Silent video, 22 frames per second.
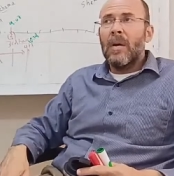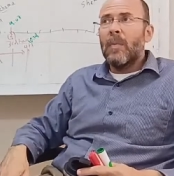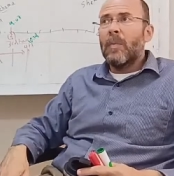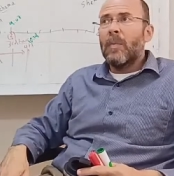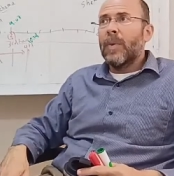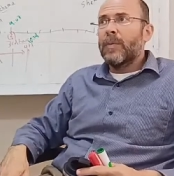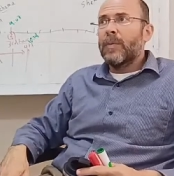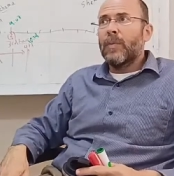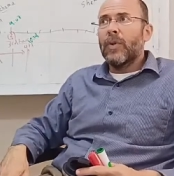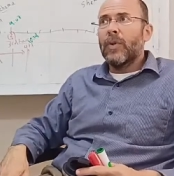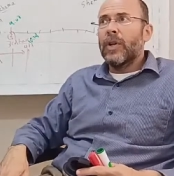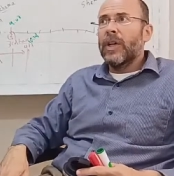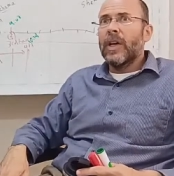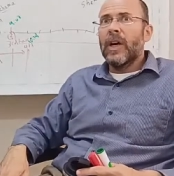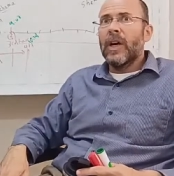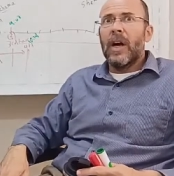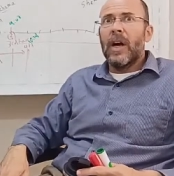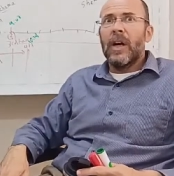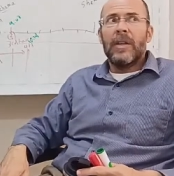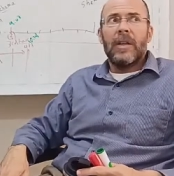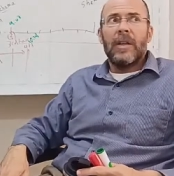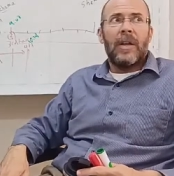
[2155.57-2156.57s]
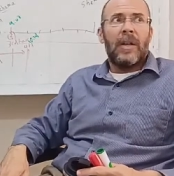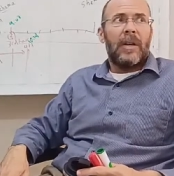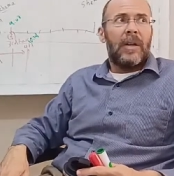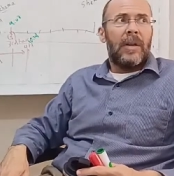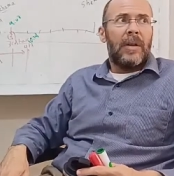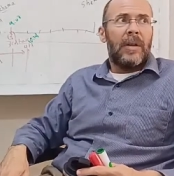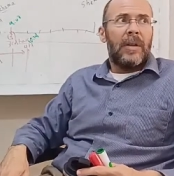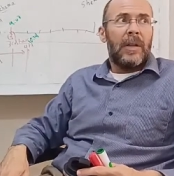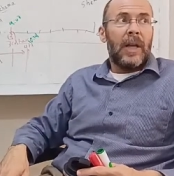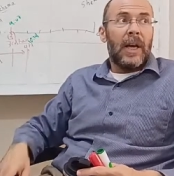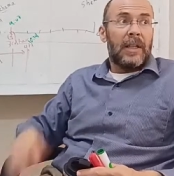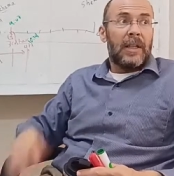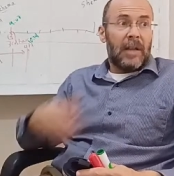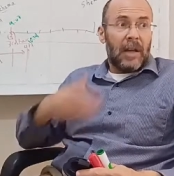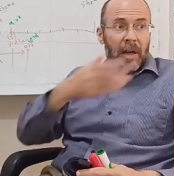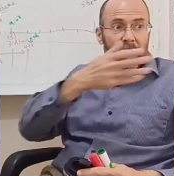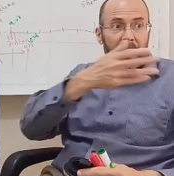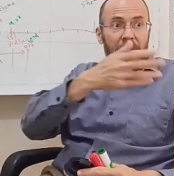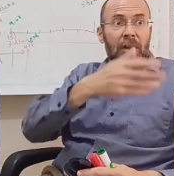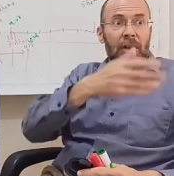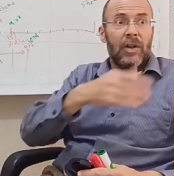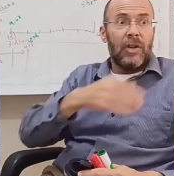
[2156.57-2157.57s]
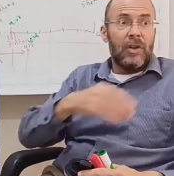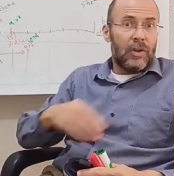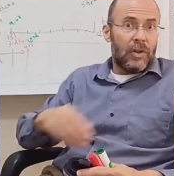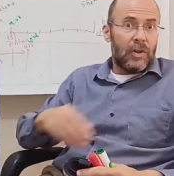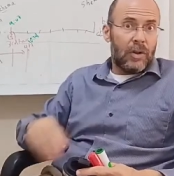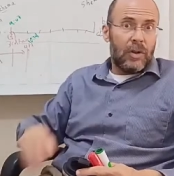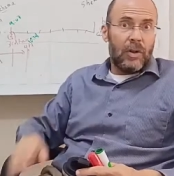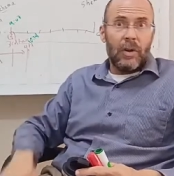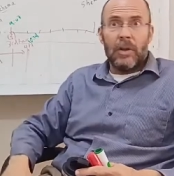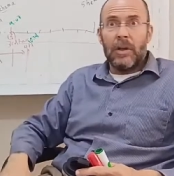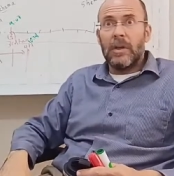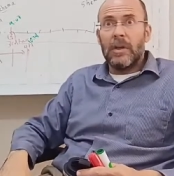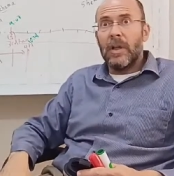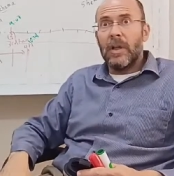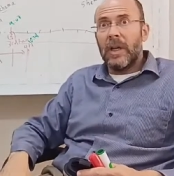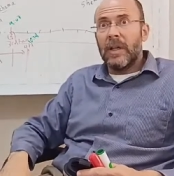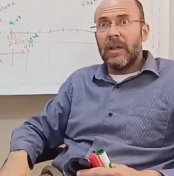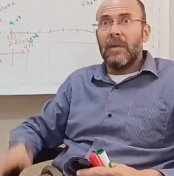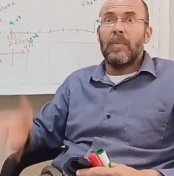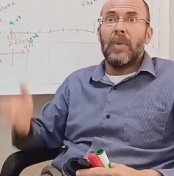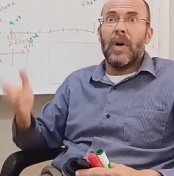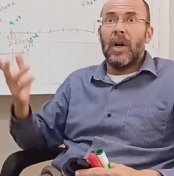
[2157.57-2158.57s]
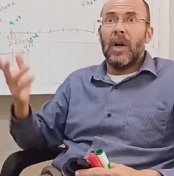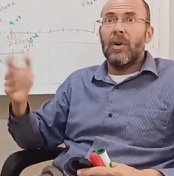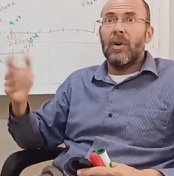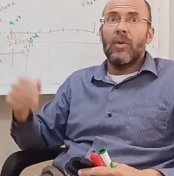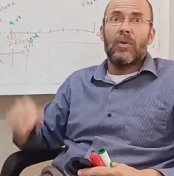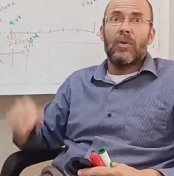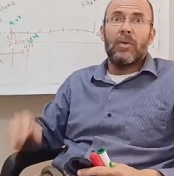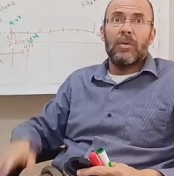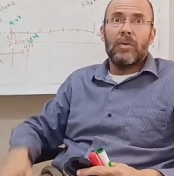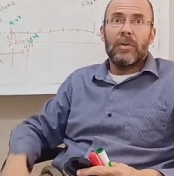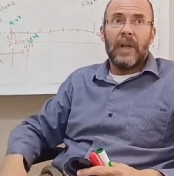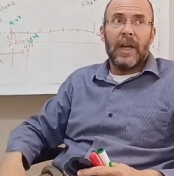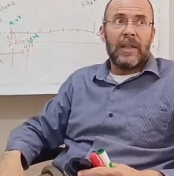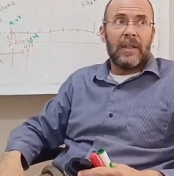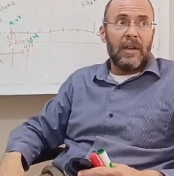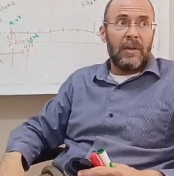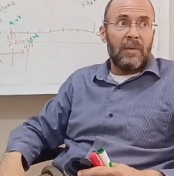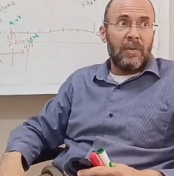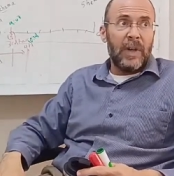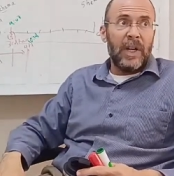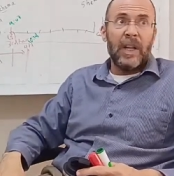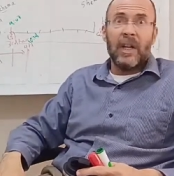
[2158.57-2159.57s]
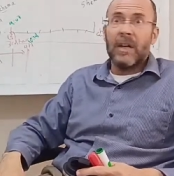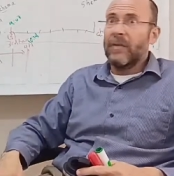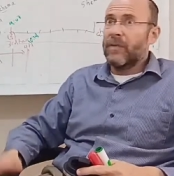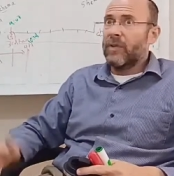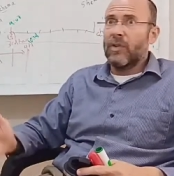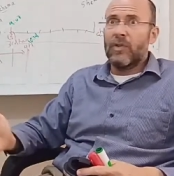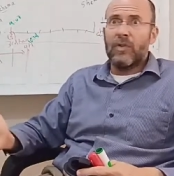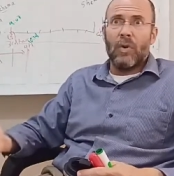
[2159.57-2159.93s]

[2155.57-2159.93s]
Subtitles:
But like putting the on the, like the Kaddish, good, like the Barchu, like the reading of the